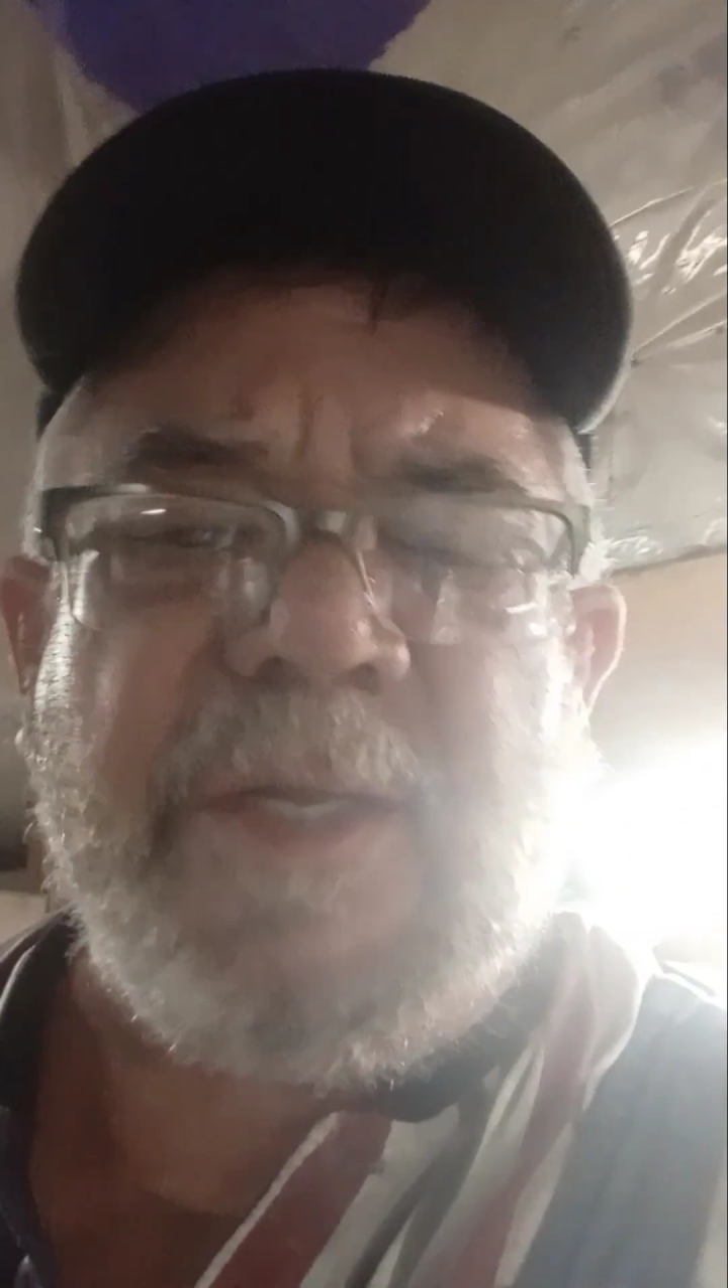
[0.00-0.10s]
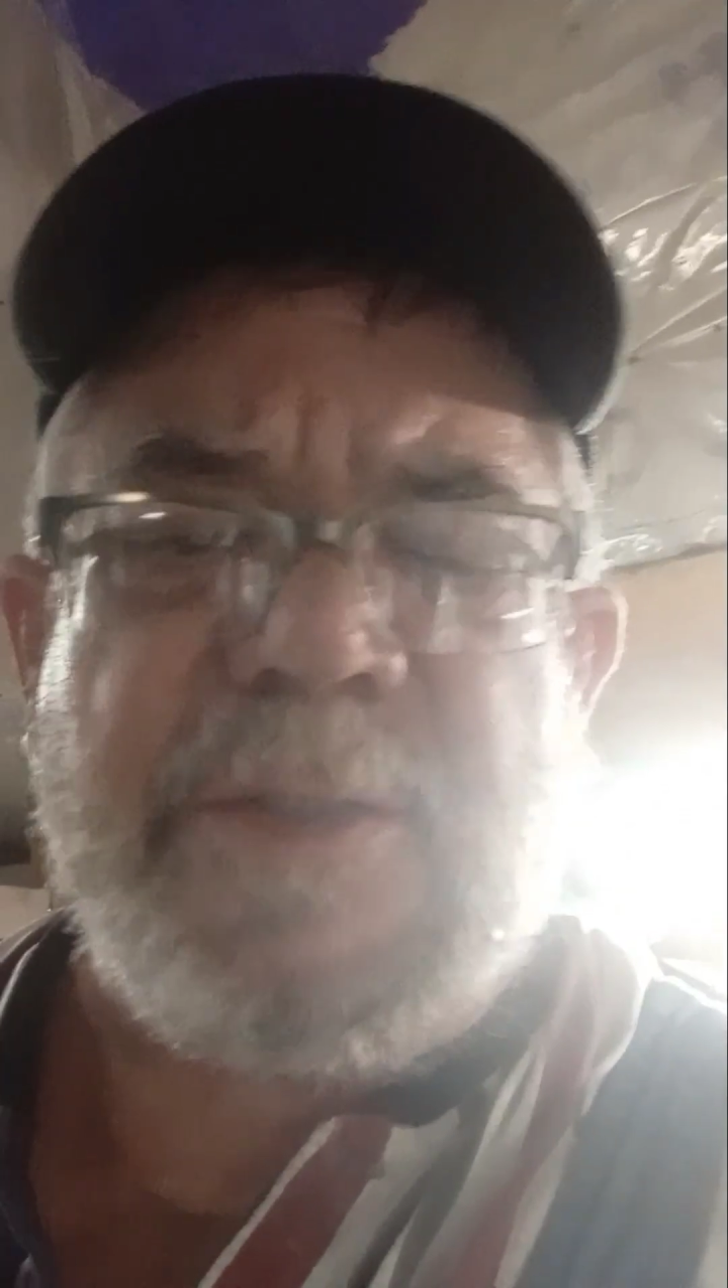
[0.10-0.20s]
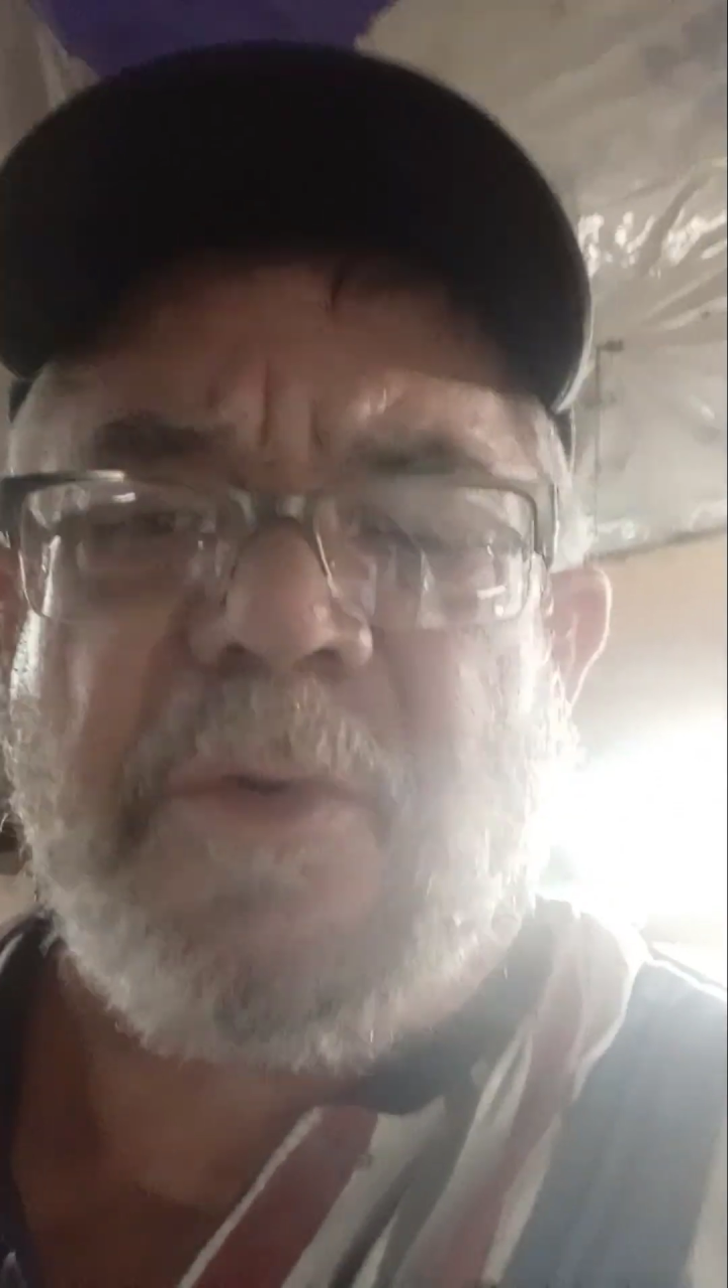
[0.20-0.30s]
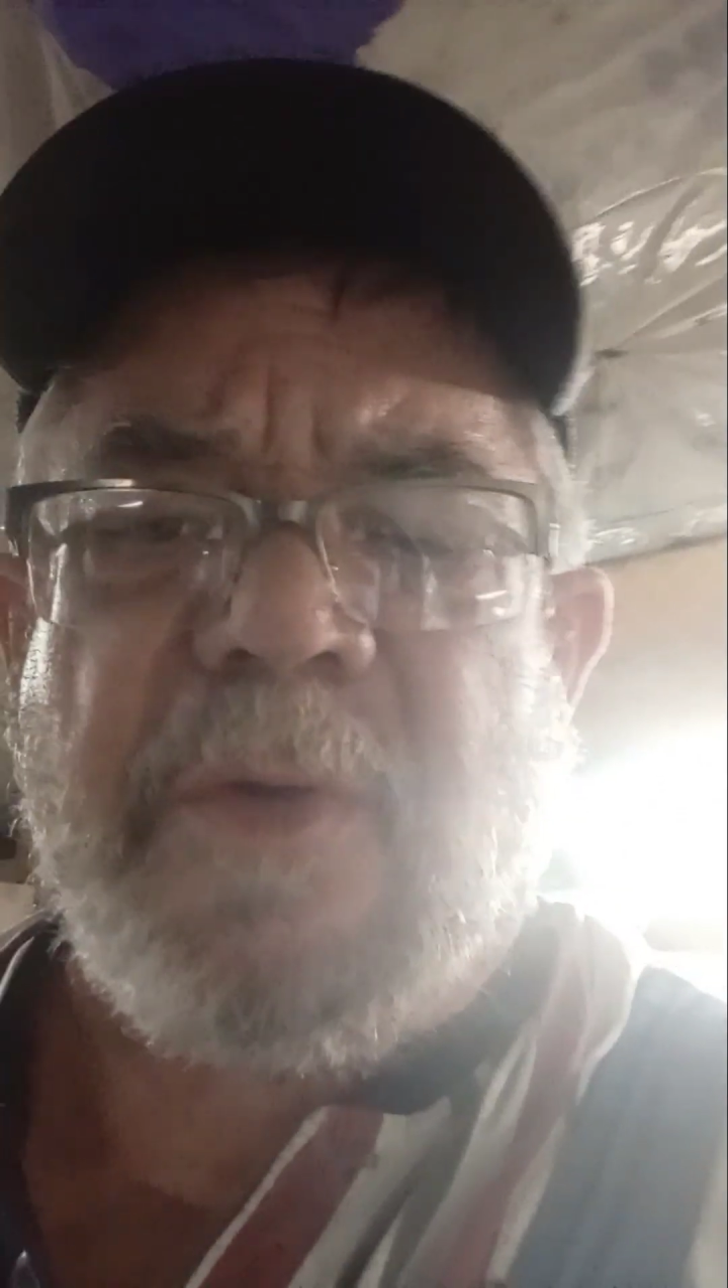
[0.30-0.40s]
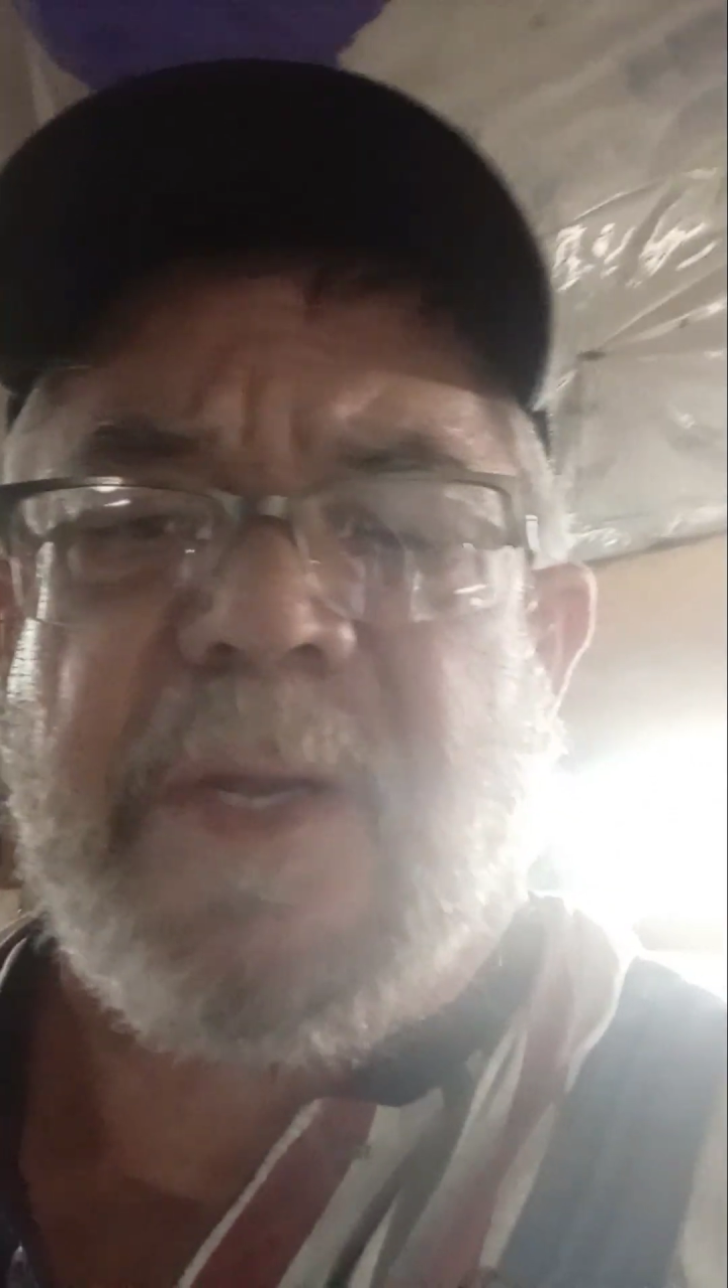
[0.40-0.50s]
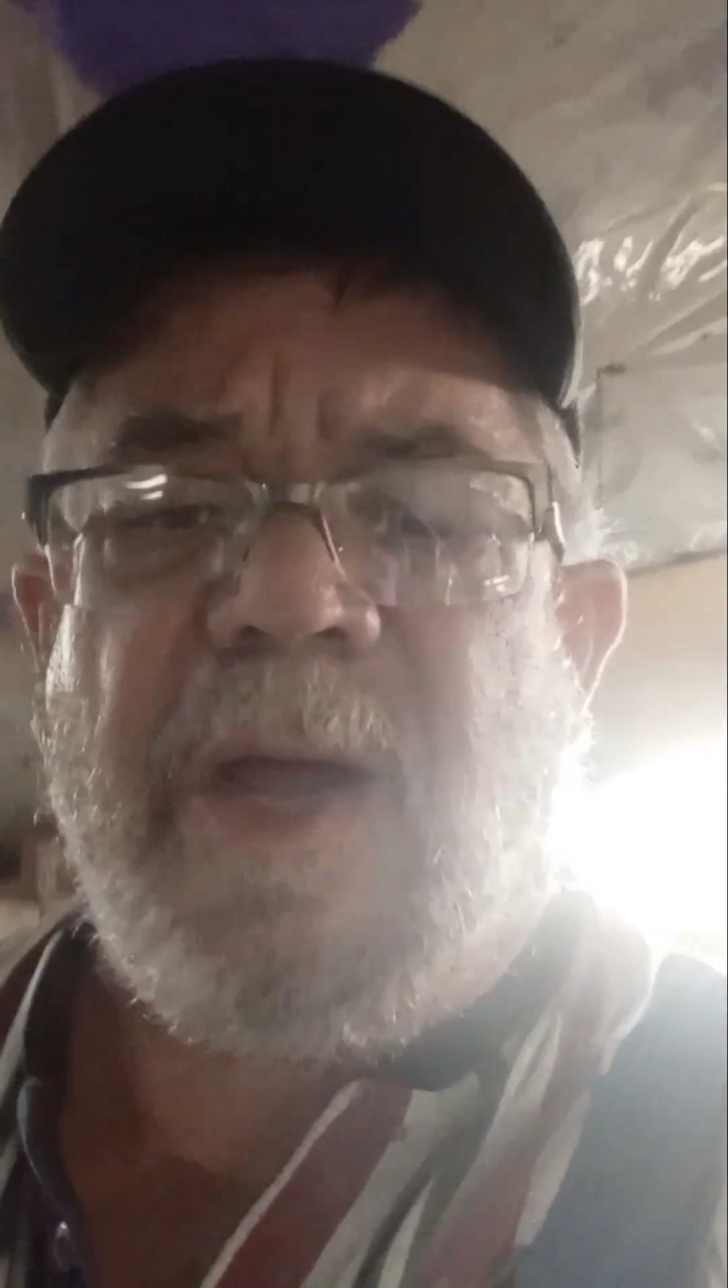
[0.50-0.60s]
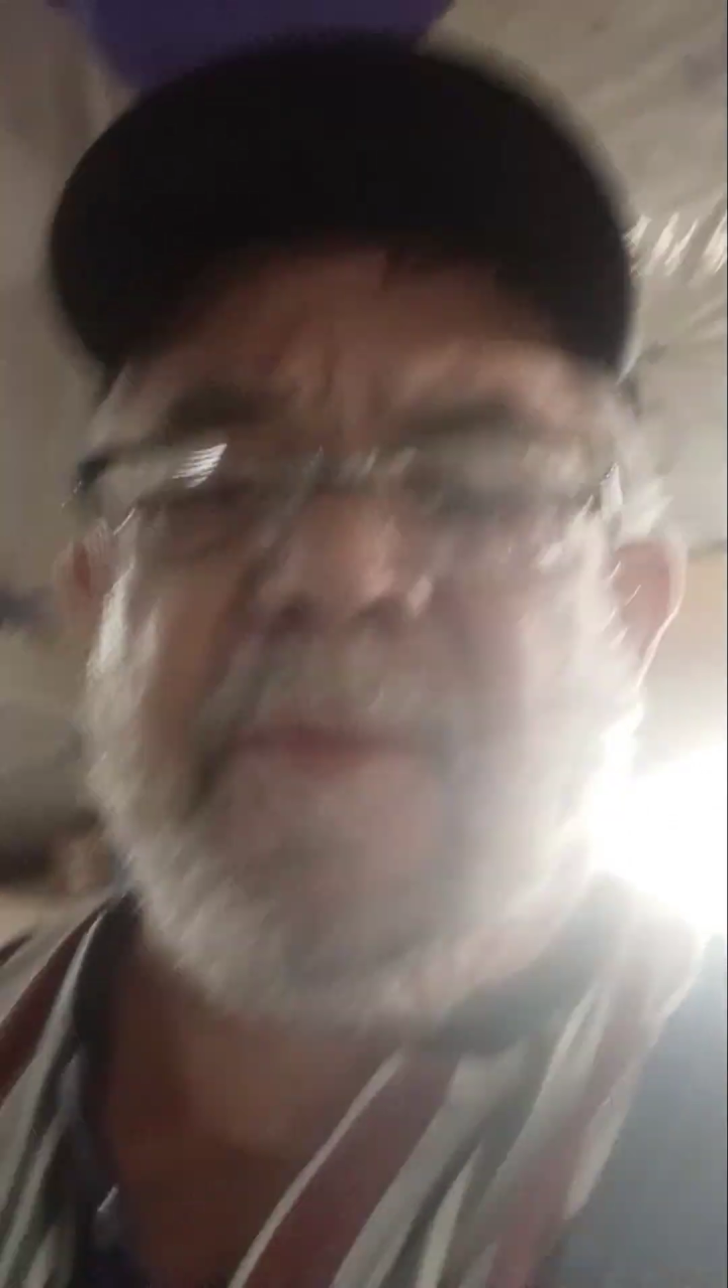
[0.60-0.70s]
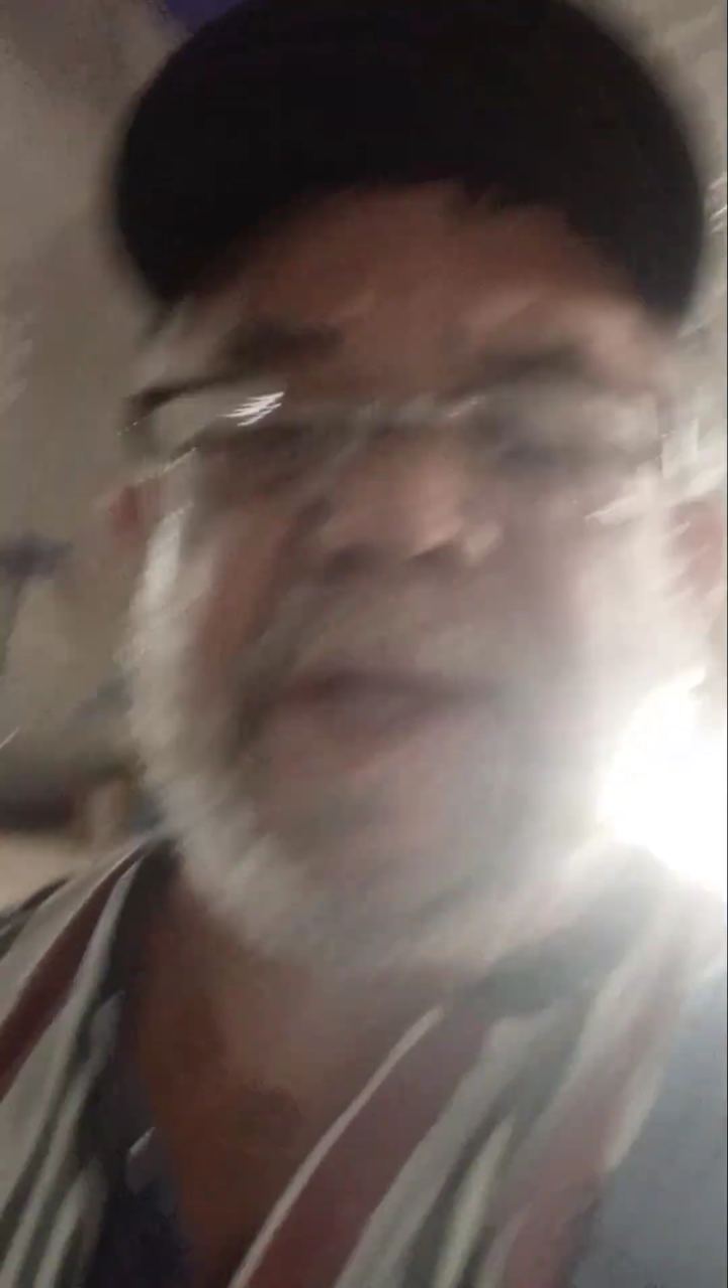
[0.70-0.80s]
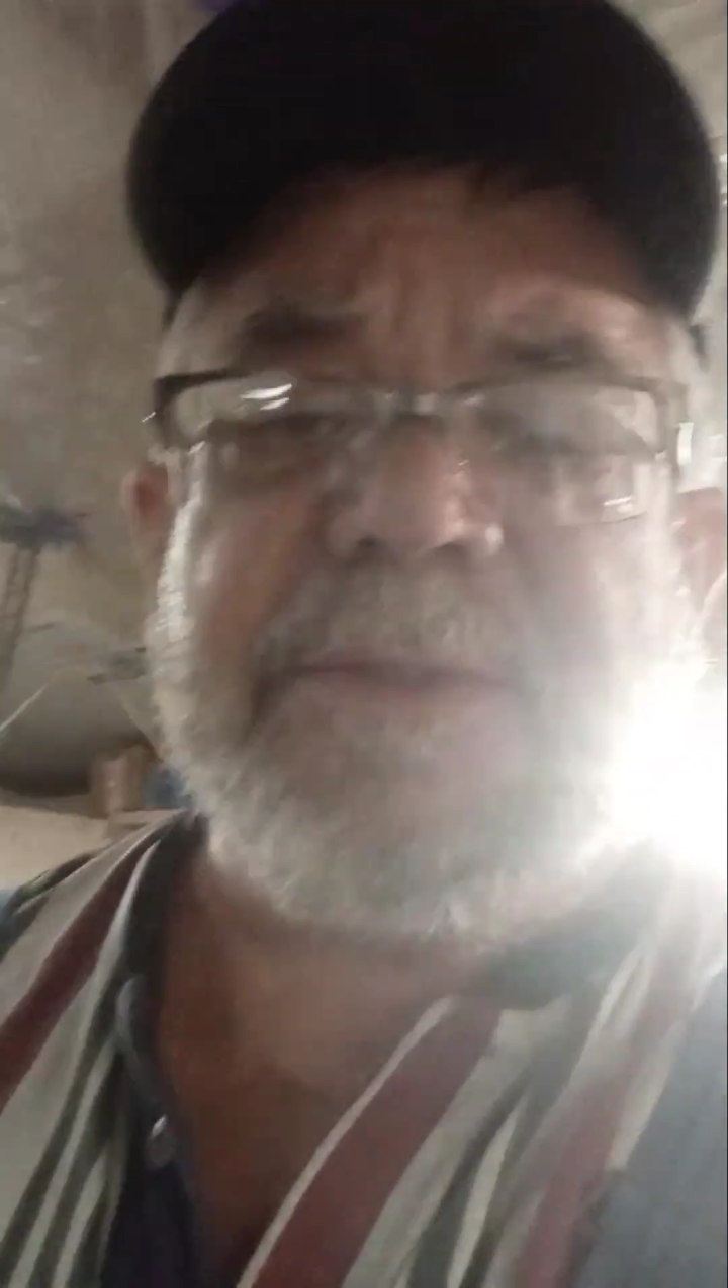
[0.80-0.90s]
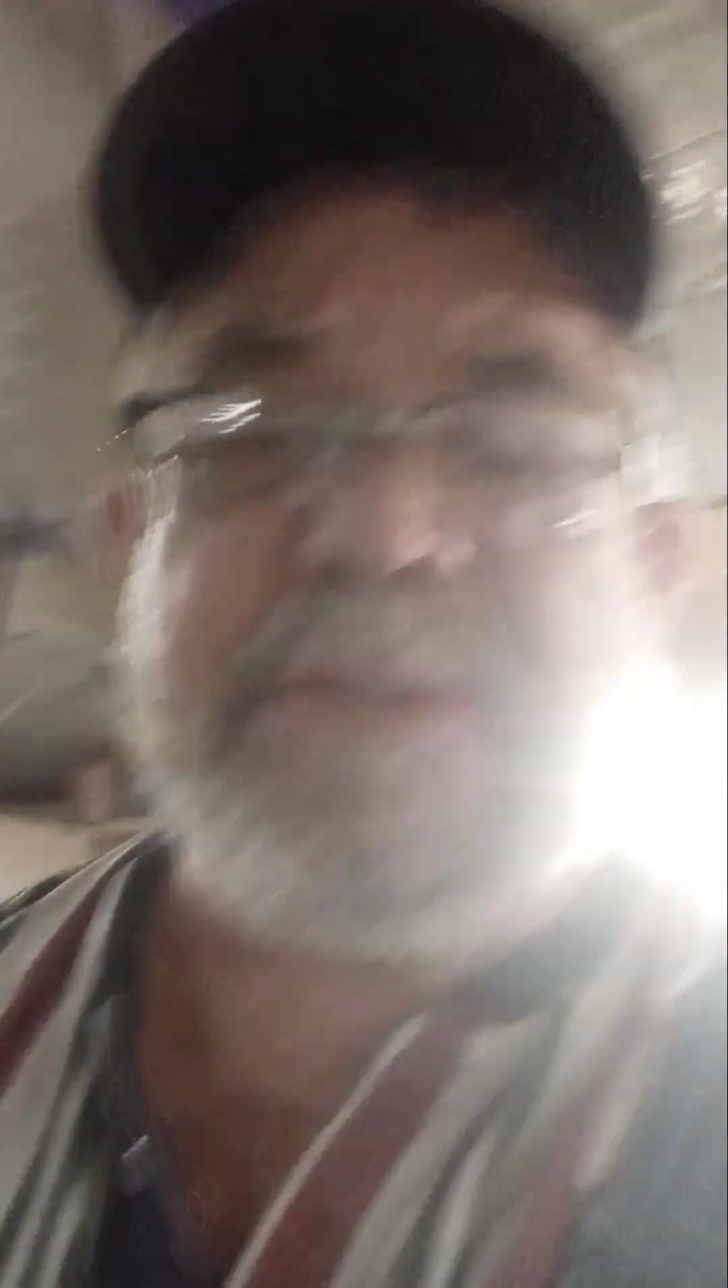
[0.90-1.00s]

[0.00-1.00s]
enjoy comments,